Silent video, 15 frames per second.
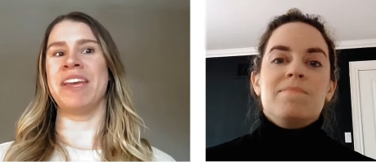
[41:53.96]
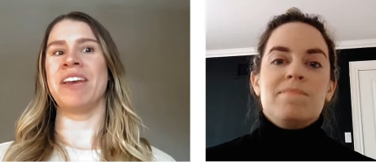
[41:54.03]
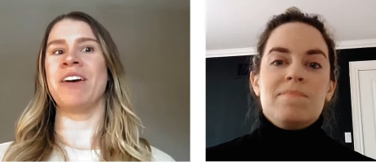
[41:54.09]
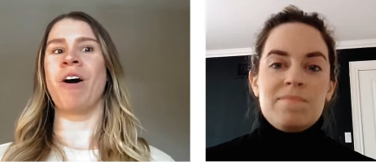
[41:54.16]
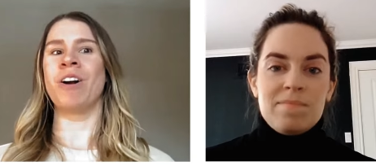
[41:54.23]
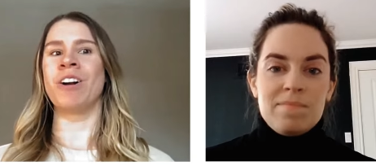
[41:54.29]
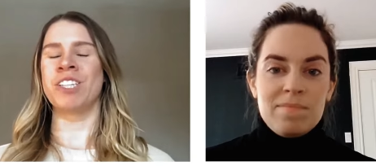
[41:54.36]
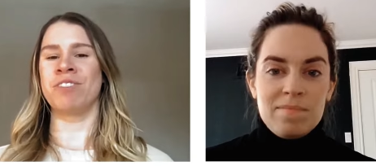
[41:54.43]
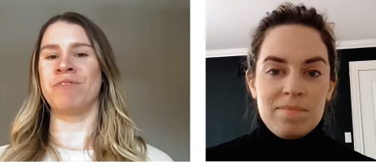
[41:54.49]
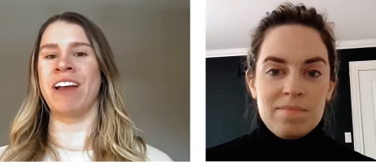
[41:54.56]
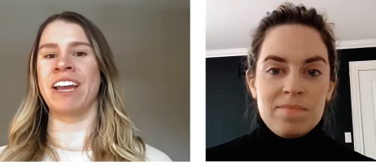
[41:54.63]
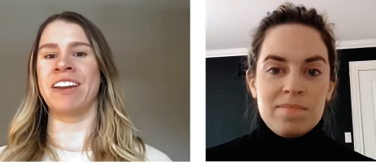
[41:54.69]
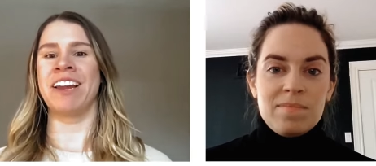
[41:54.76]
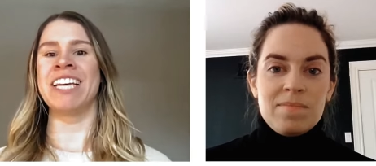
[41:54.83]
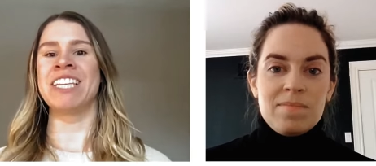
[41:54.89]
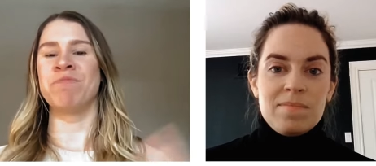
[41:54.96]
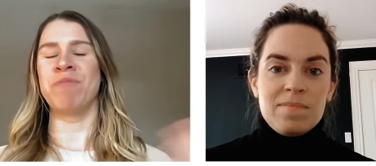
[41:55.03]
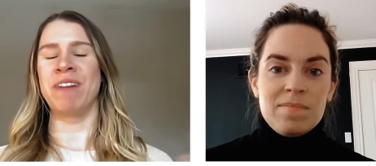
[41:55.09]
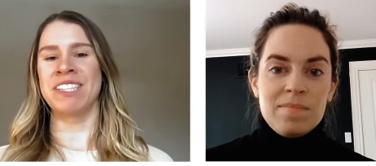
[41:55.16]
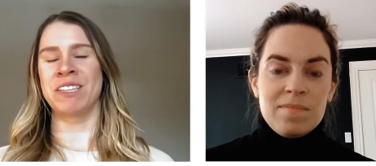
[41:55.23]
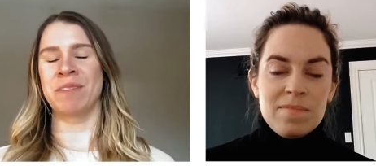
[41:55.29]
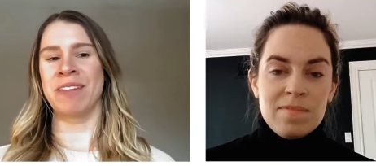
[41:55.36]
Speaker 1: being hard to recognize
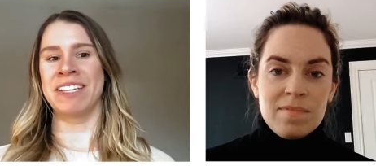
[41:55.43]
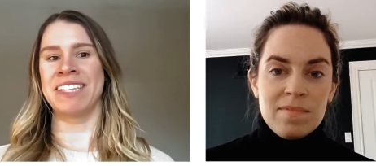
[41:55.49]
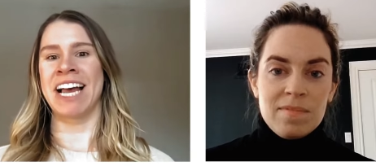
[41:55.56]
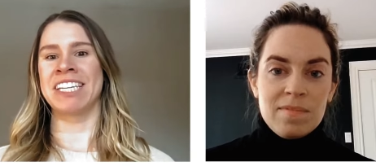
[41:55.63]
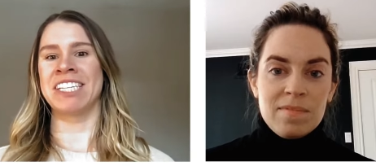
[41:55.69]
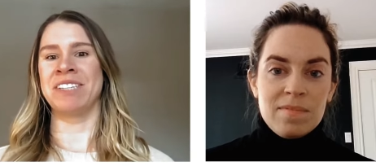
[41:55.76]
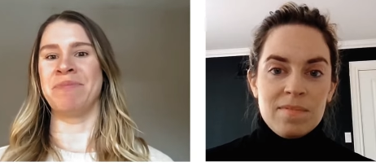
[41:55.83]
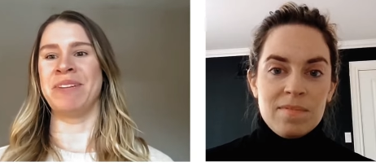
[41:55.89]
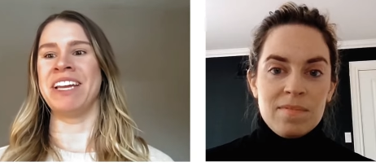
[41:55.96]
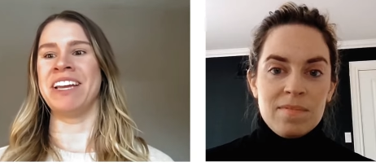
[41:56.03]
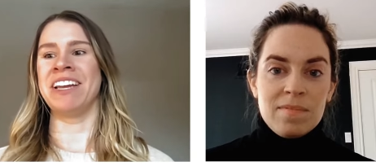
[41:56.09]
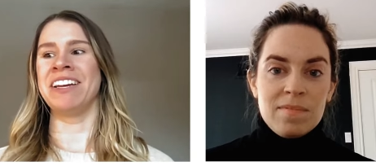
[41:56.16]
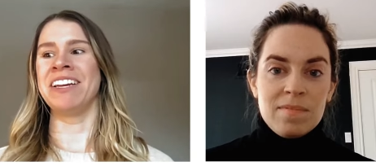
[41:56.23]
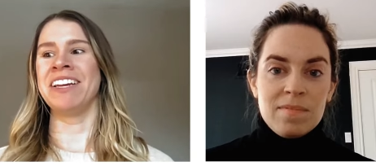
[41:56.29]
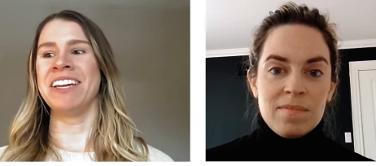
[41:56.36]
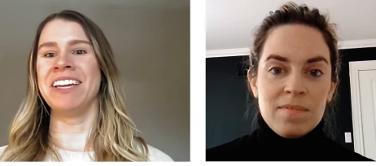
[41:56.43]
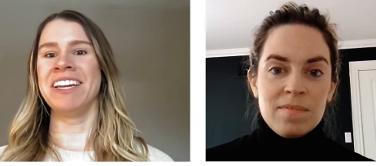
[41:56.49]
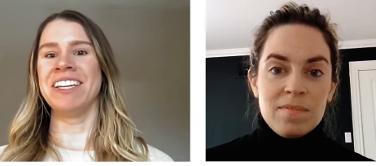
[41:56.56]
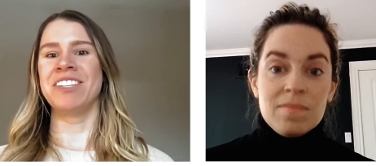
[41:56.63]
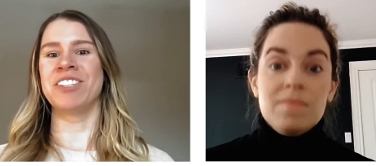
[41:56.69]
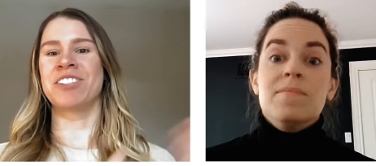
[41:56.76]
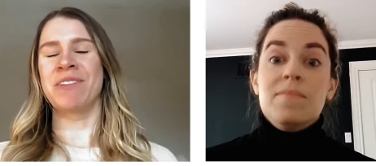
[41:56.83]
when something's actually being
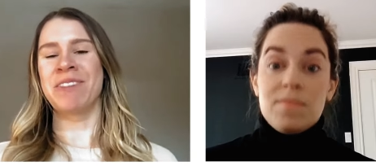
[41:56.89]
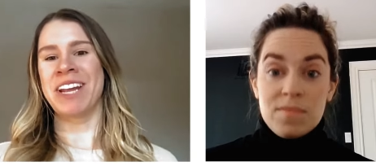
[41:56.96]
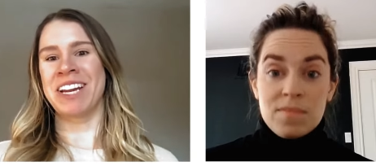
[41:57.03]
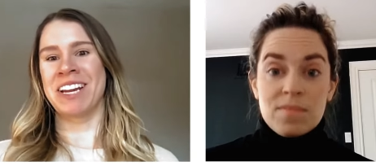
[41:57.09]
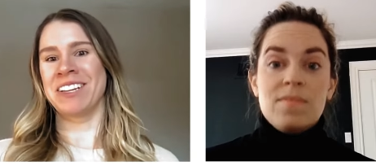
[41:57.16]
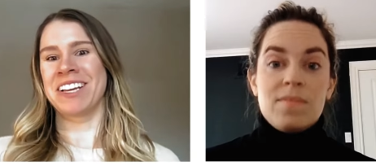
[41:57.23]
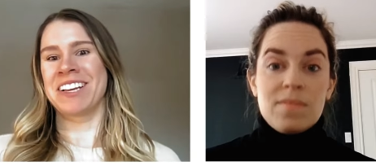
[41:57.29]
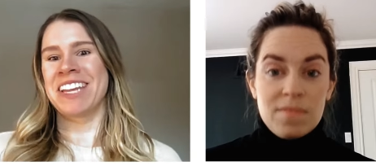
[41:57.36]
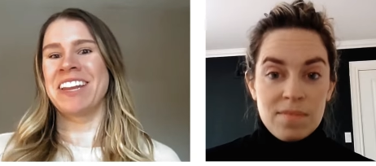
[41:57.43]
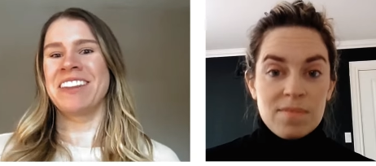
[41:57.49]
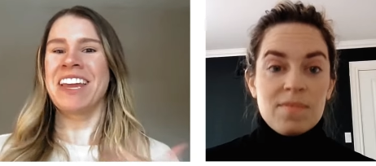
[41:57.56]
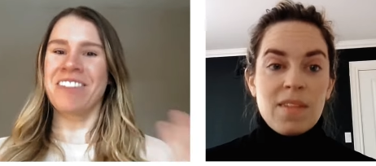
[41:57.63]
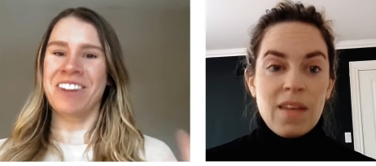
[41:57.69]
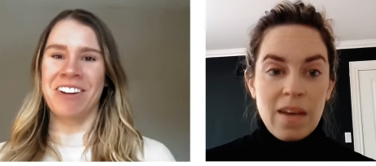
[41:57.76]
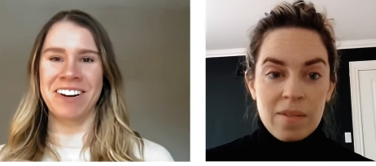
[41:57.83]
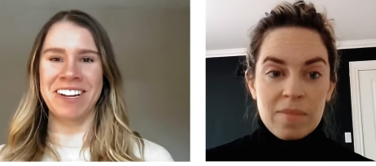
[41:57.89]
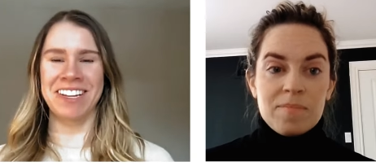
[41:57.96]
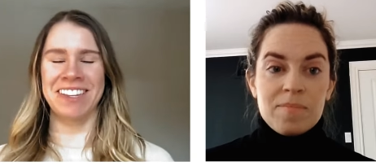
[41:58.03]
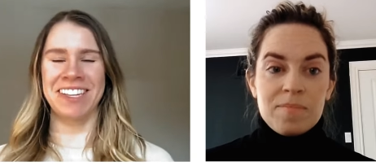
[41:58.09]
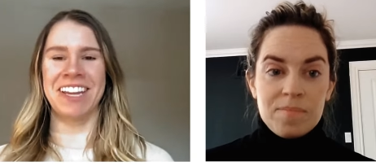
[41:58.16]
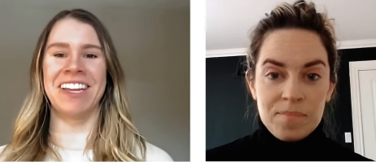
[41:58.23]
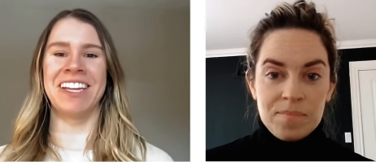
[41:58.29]
discriminated because they, they, don't know anything.